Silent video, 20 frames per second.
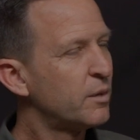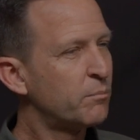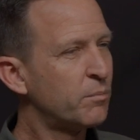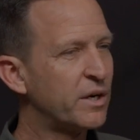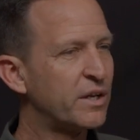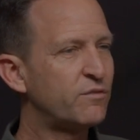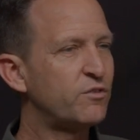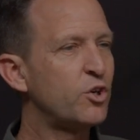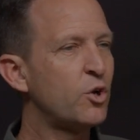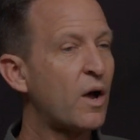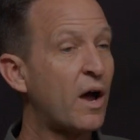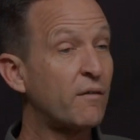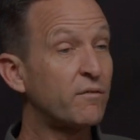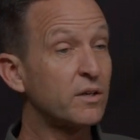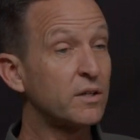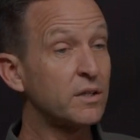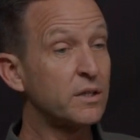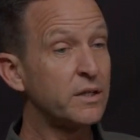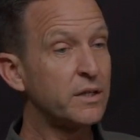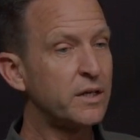But if you have
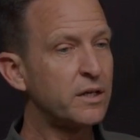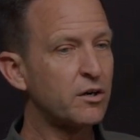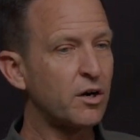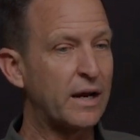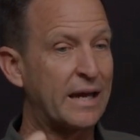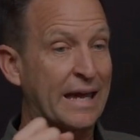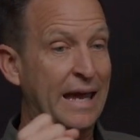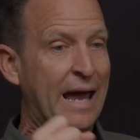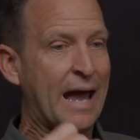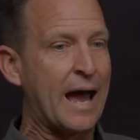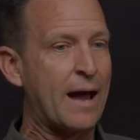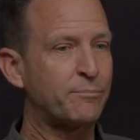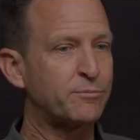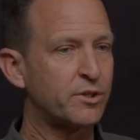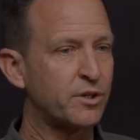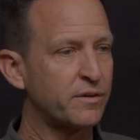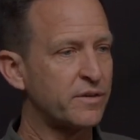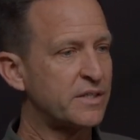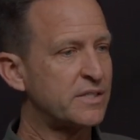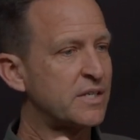a leader, a
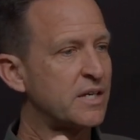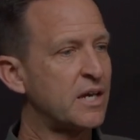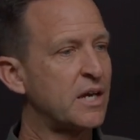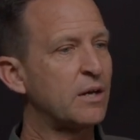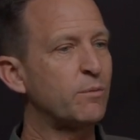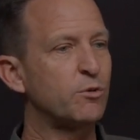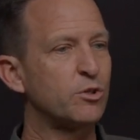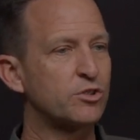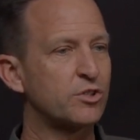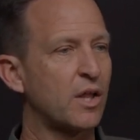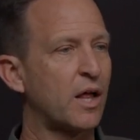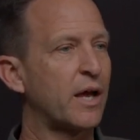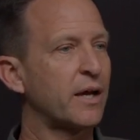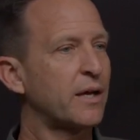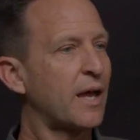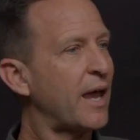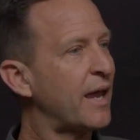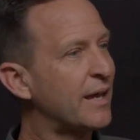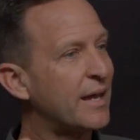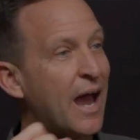captain on the team who's
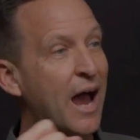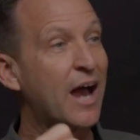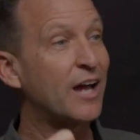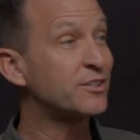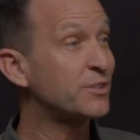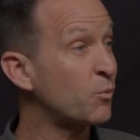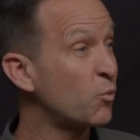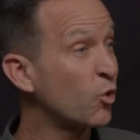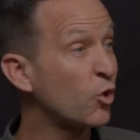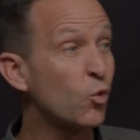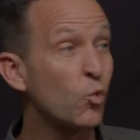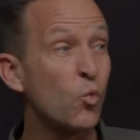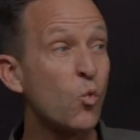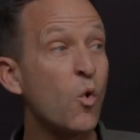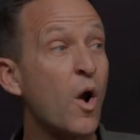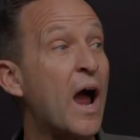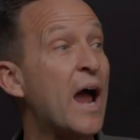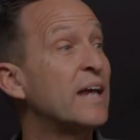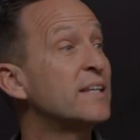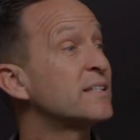like, hey guys, we're
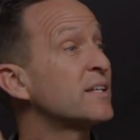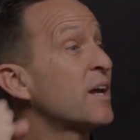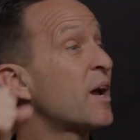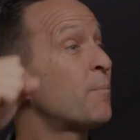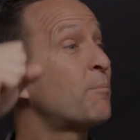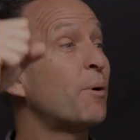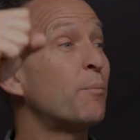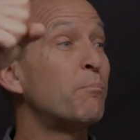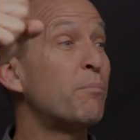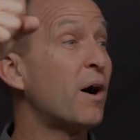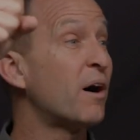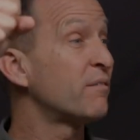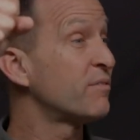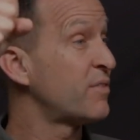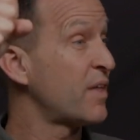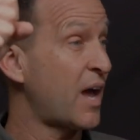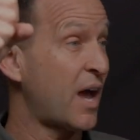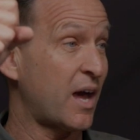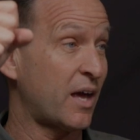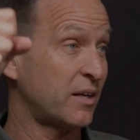rising up
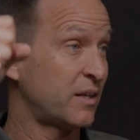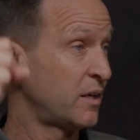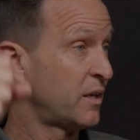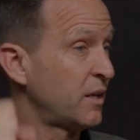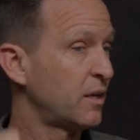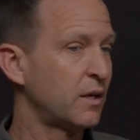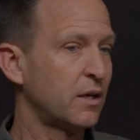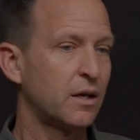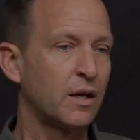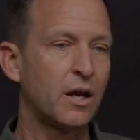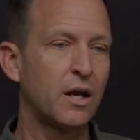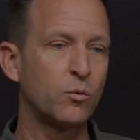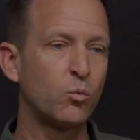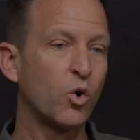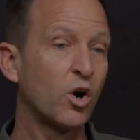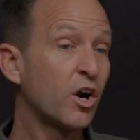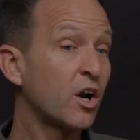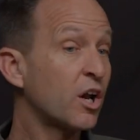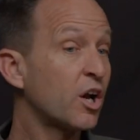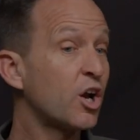above that and
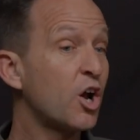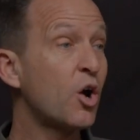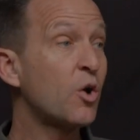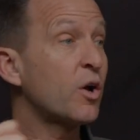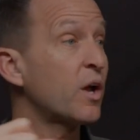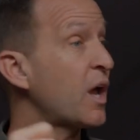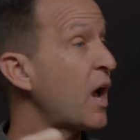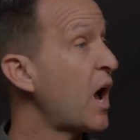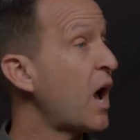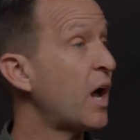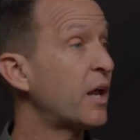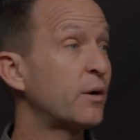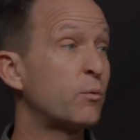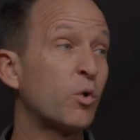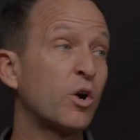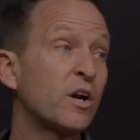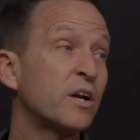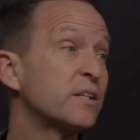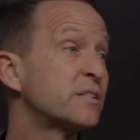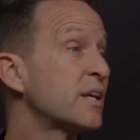we're going to go to God
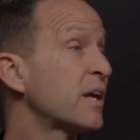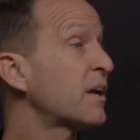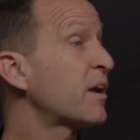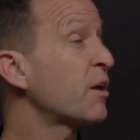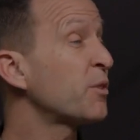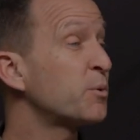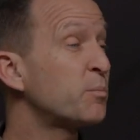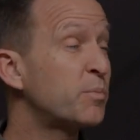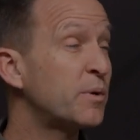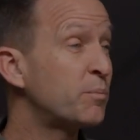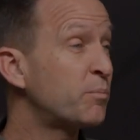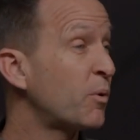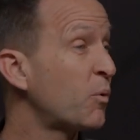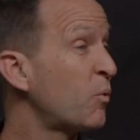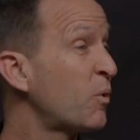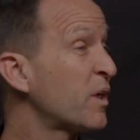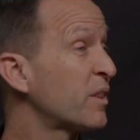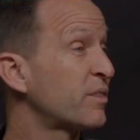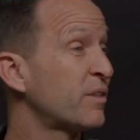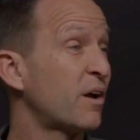and we're going to take other
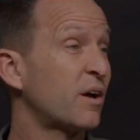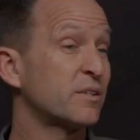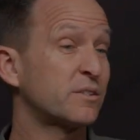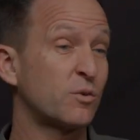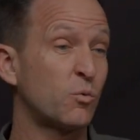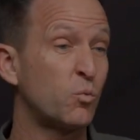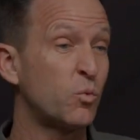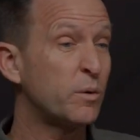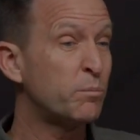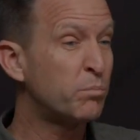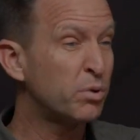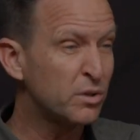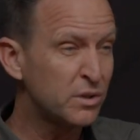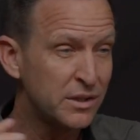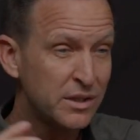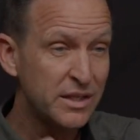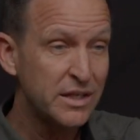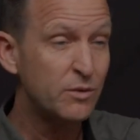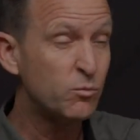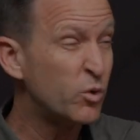people with us. And we
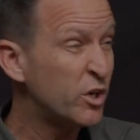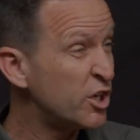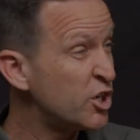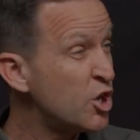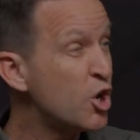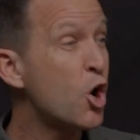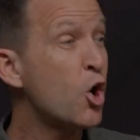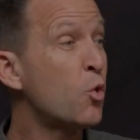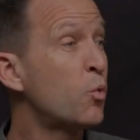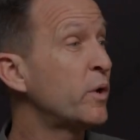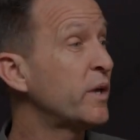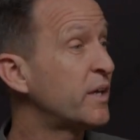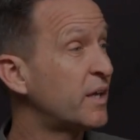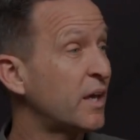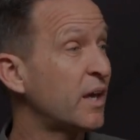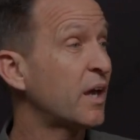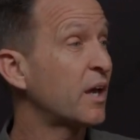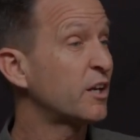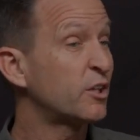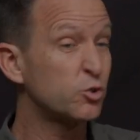know we
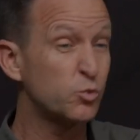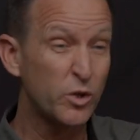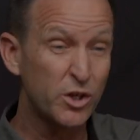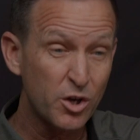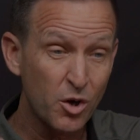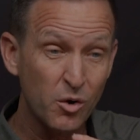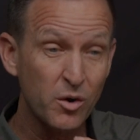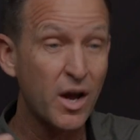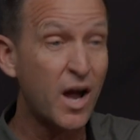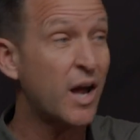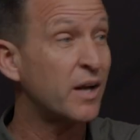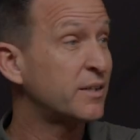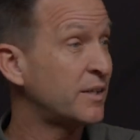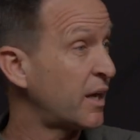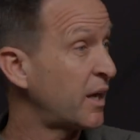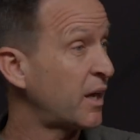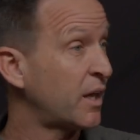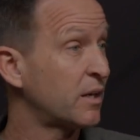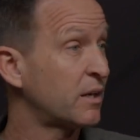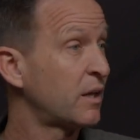can because we know God
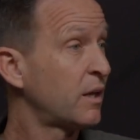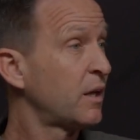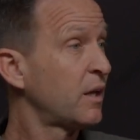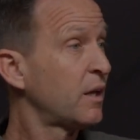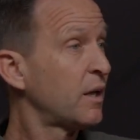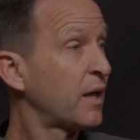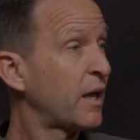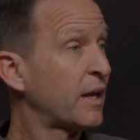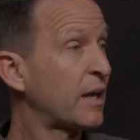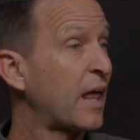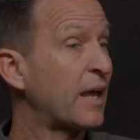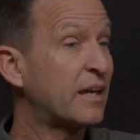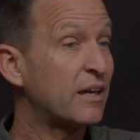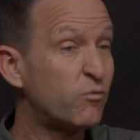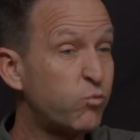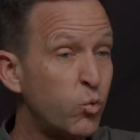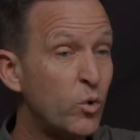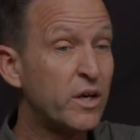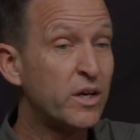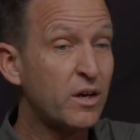can. And like,
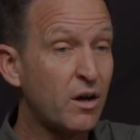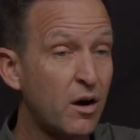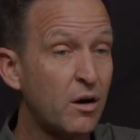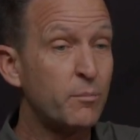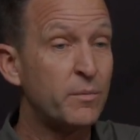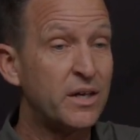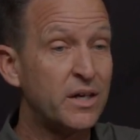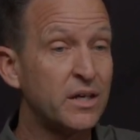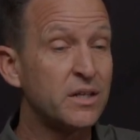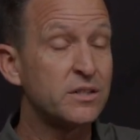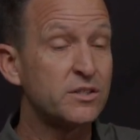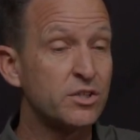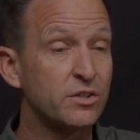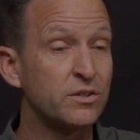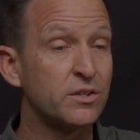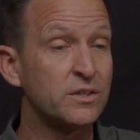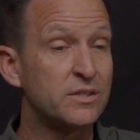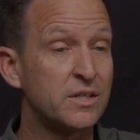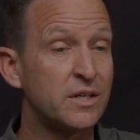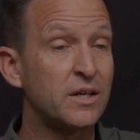if we come
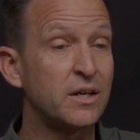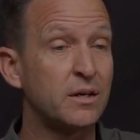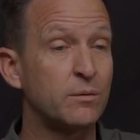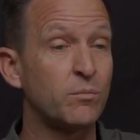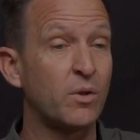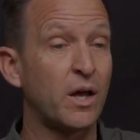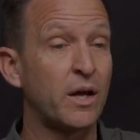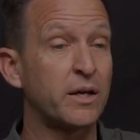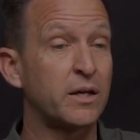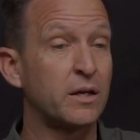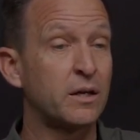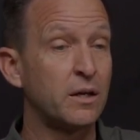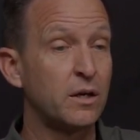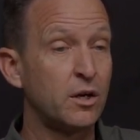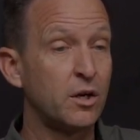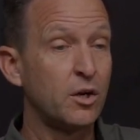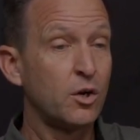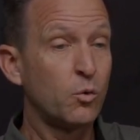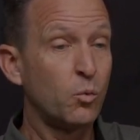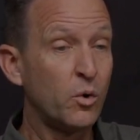into the team, like
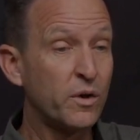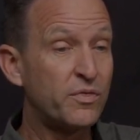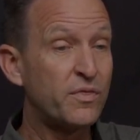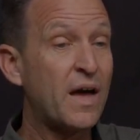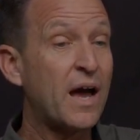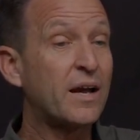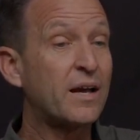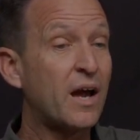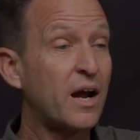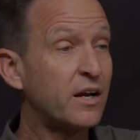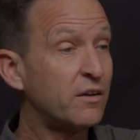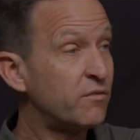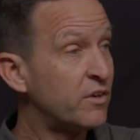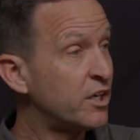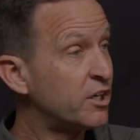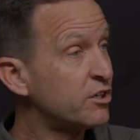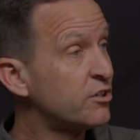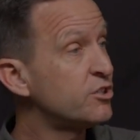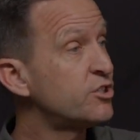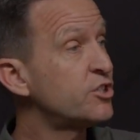with that kind of
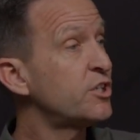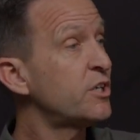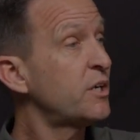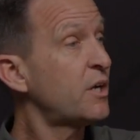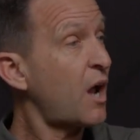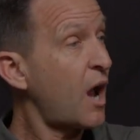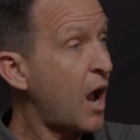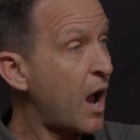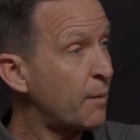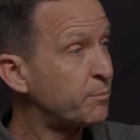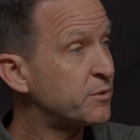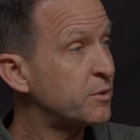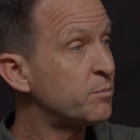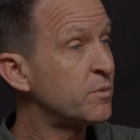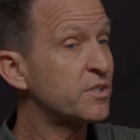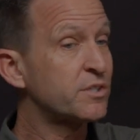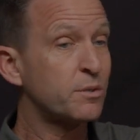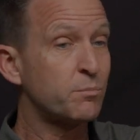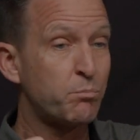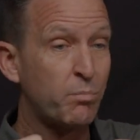energy,
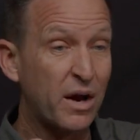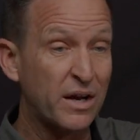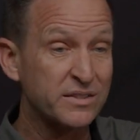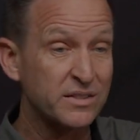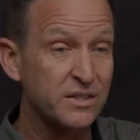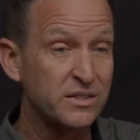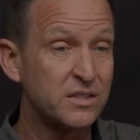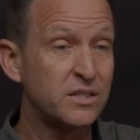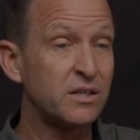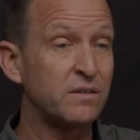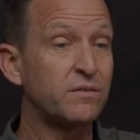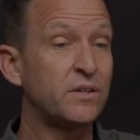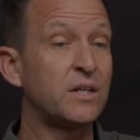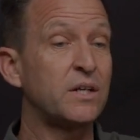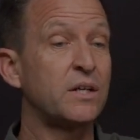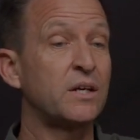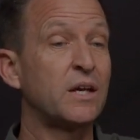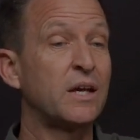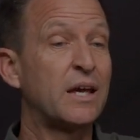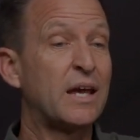optimism,
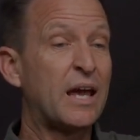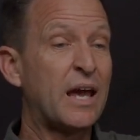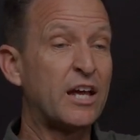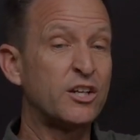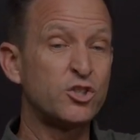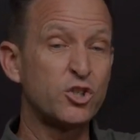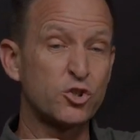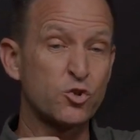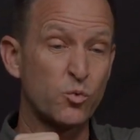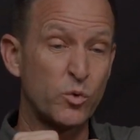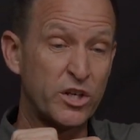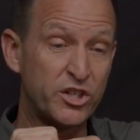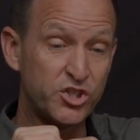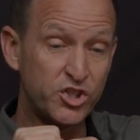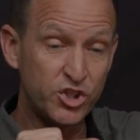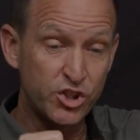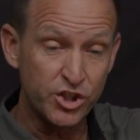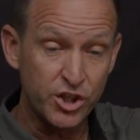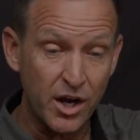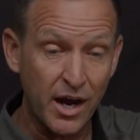positivity, and just
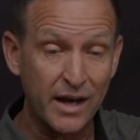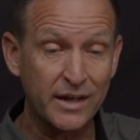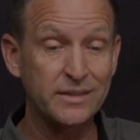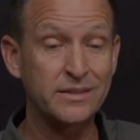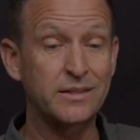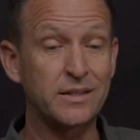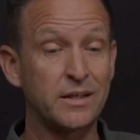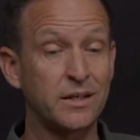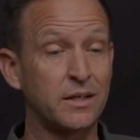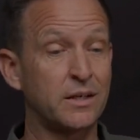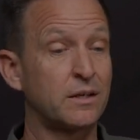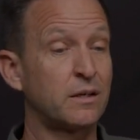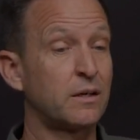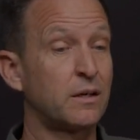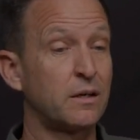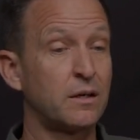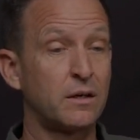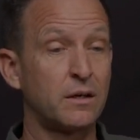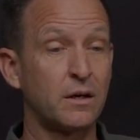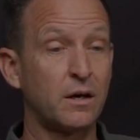rejecting
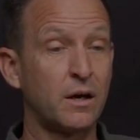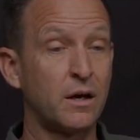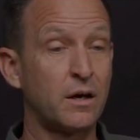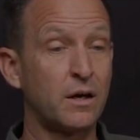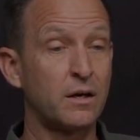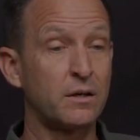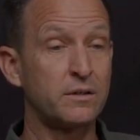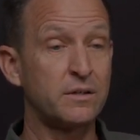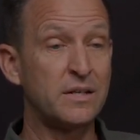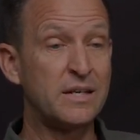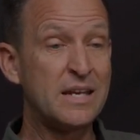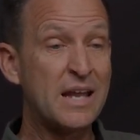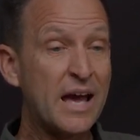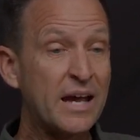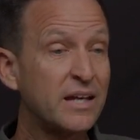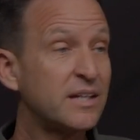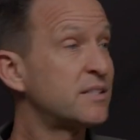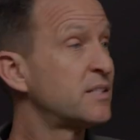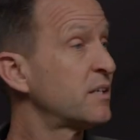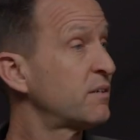
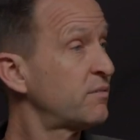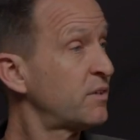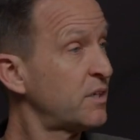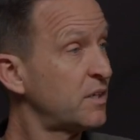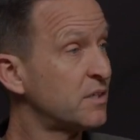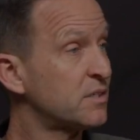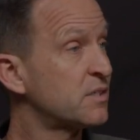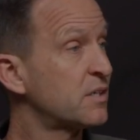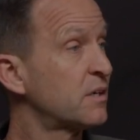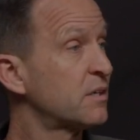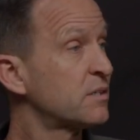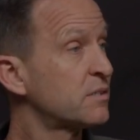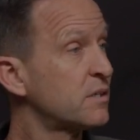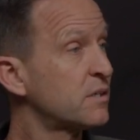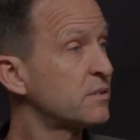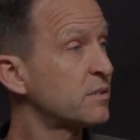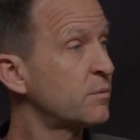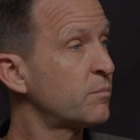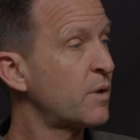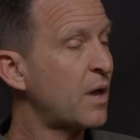negativity and
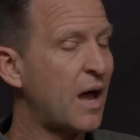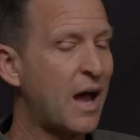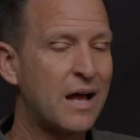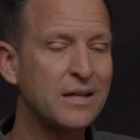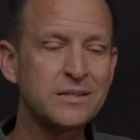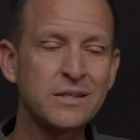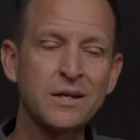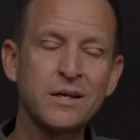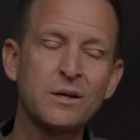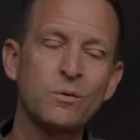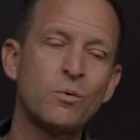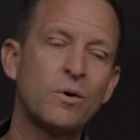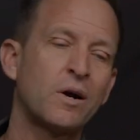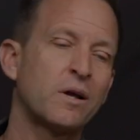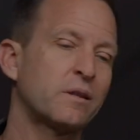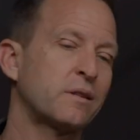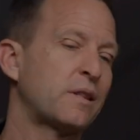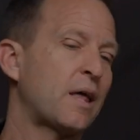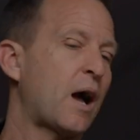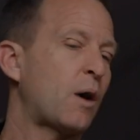cynicism, I tell you
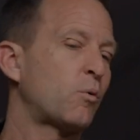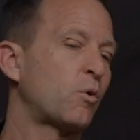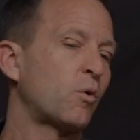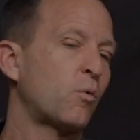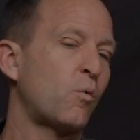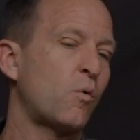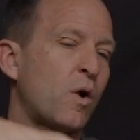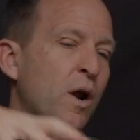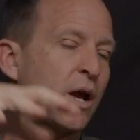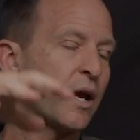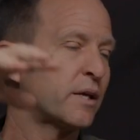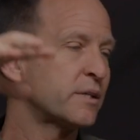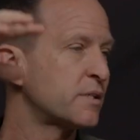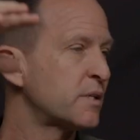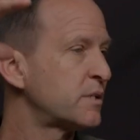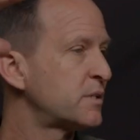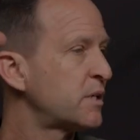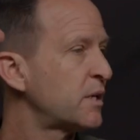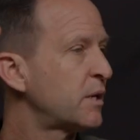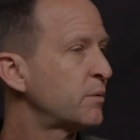what, that will
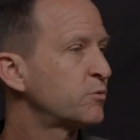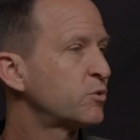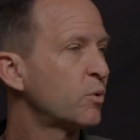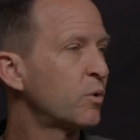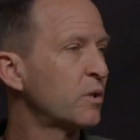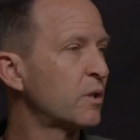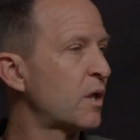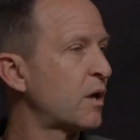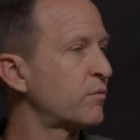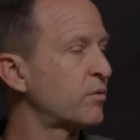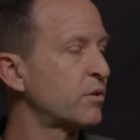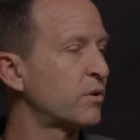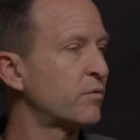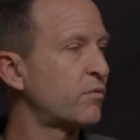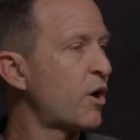raise the team to a level